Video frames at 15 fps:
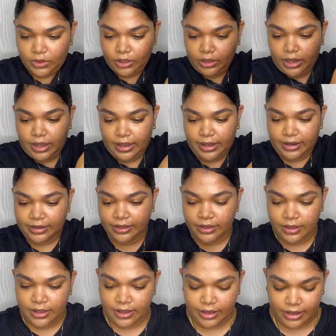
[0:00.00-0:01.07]
And
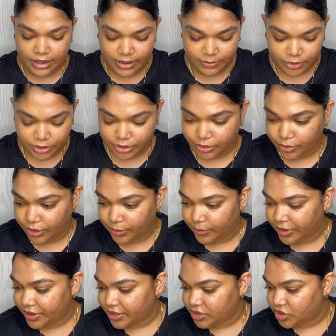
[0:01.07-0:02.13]
I'm gonna go in with
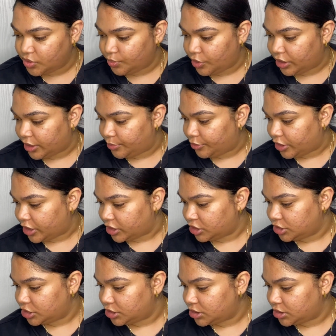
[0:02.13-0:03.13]
a smaller brush.